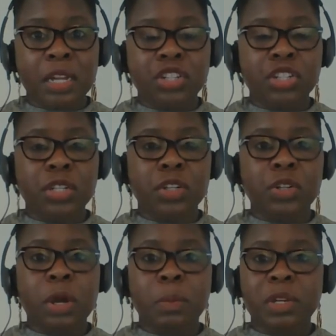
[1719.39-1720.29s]
and she
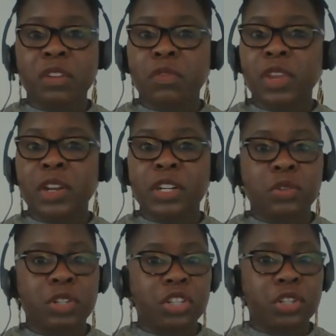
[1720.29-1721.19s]
grew up in a
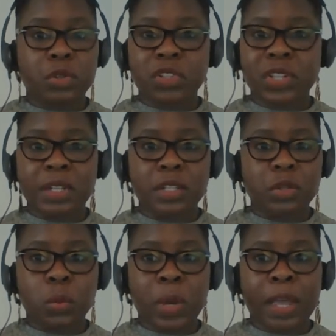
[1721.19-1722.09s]
very traditional
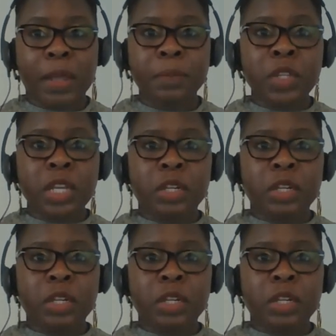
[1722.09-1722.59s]
sense where